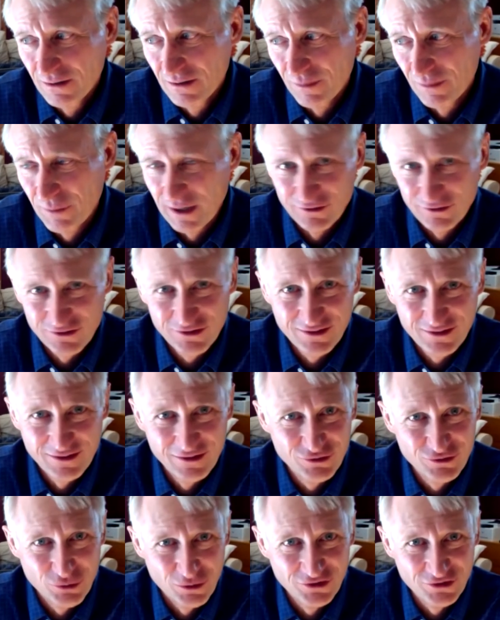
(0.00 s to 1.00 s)
about
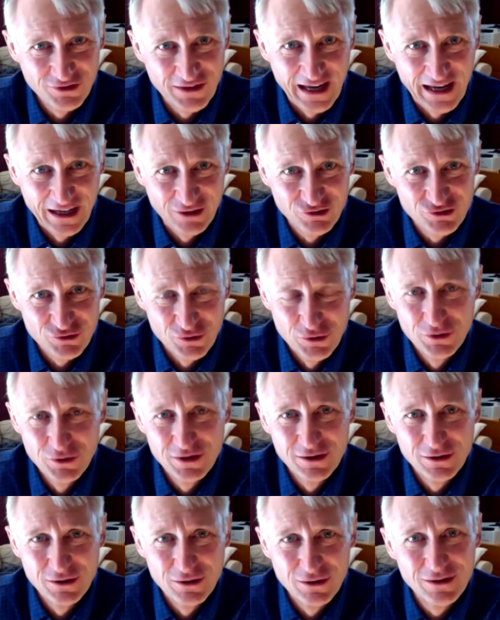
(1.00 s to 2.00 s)
sort of staying true to
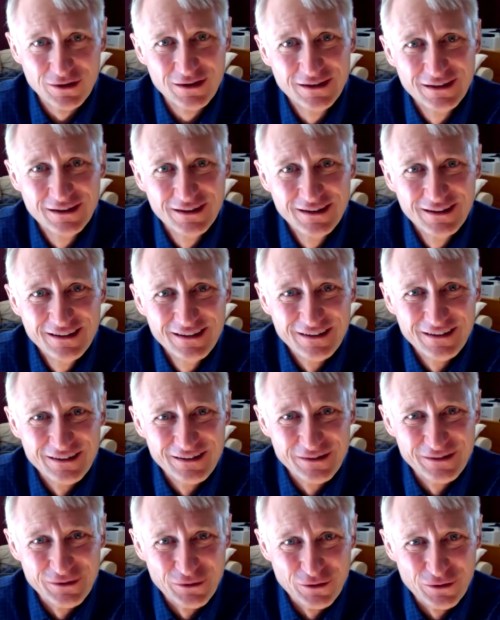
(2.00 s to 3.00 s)
your
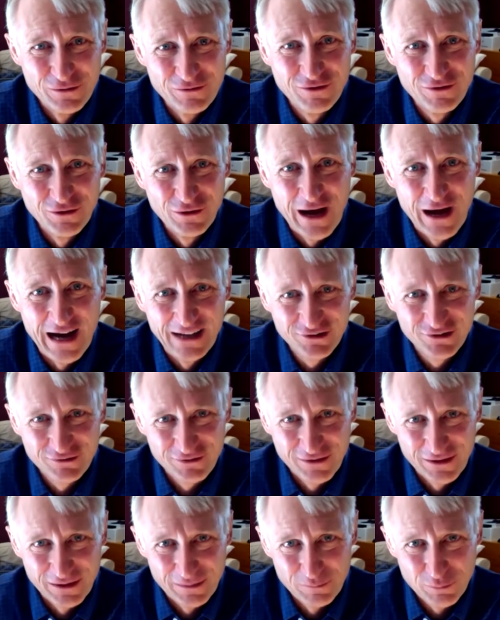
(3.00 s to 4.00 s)
your
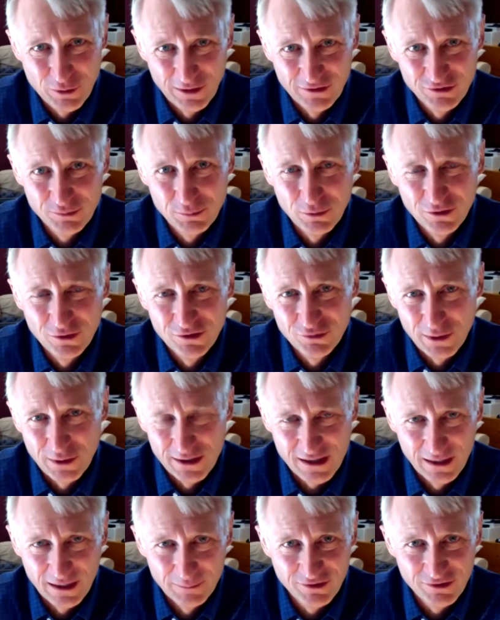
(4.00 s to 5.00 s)
philosophy and principles when it
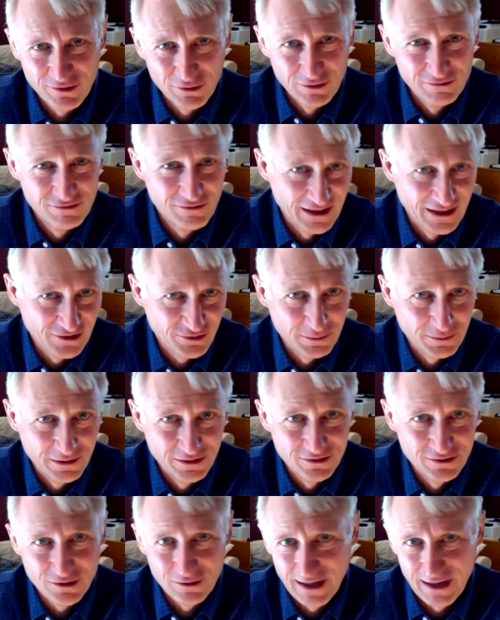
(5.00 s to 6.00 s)
comes to
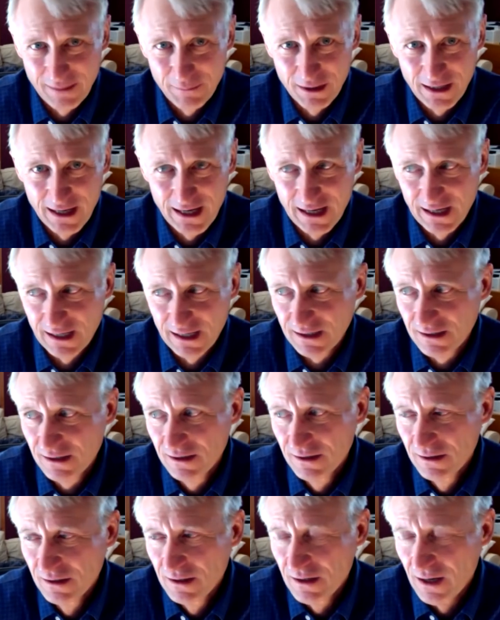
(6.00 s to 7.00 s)
investment or M and A.
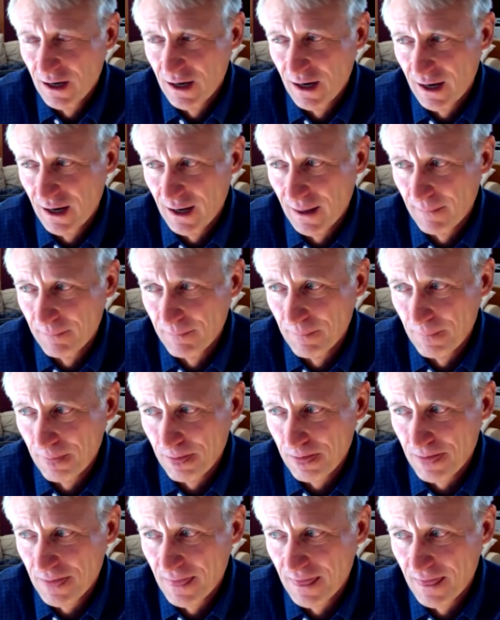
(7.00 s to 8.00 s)
Um,
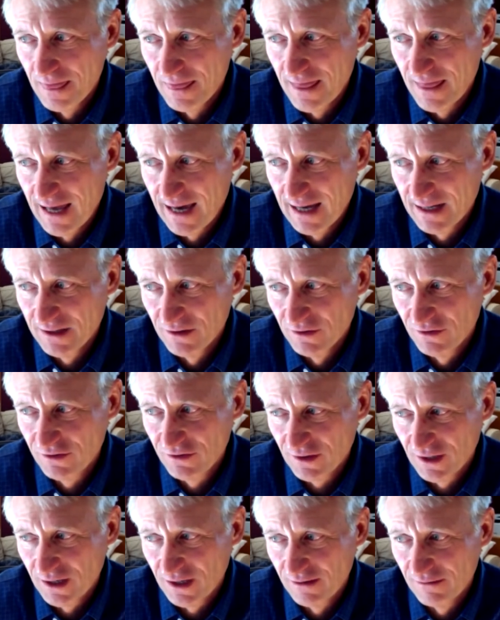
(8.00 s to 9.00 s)
that is
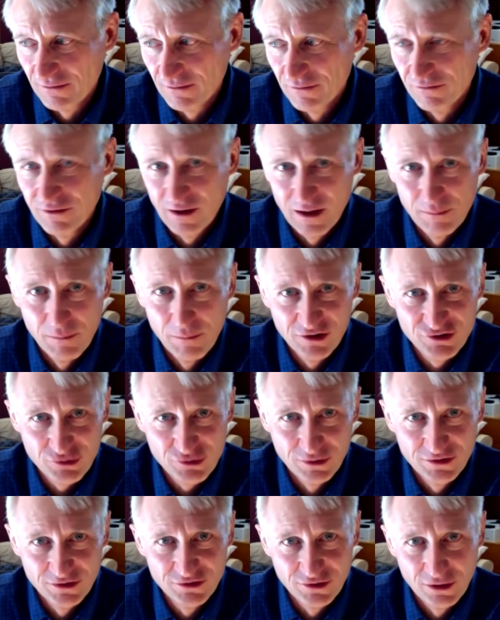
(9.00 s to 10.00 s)
uh, very much a
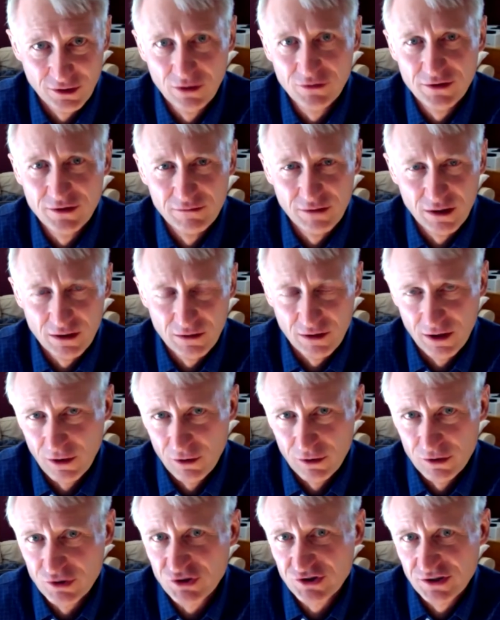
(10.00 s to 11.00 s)
result of our
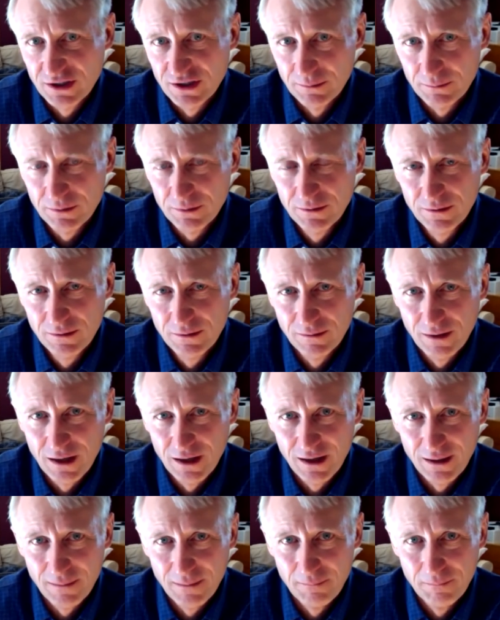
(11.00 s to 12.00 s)
ownership
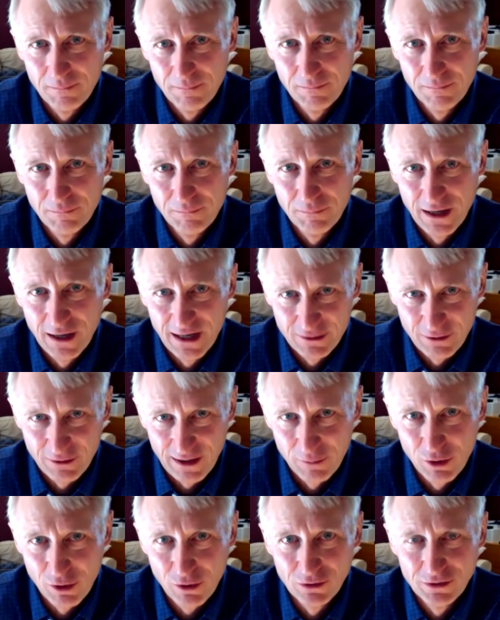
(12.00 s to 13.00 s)
um, by
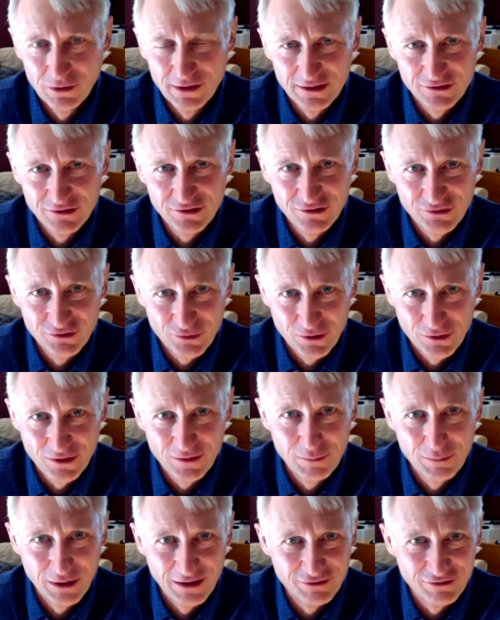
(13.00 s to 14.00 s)
Graham Holdings and sort of the
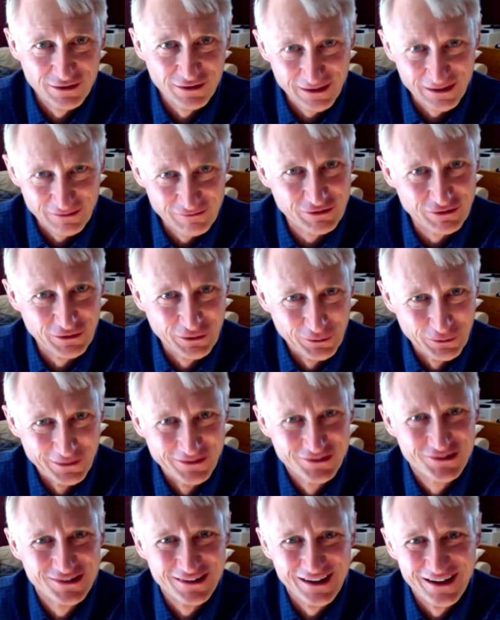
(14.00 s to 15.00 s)
Buffett
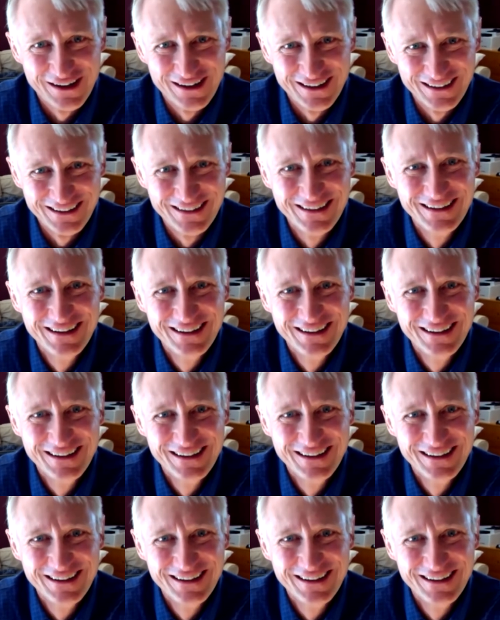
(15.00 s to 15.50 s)
influence on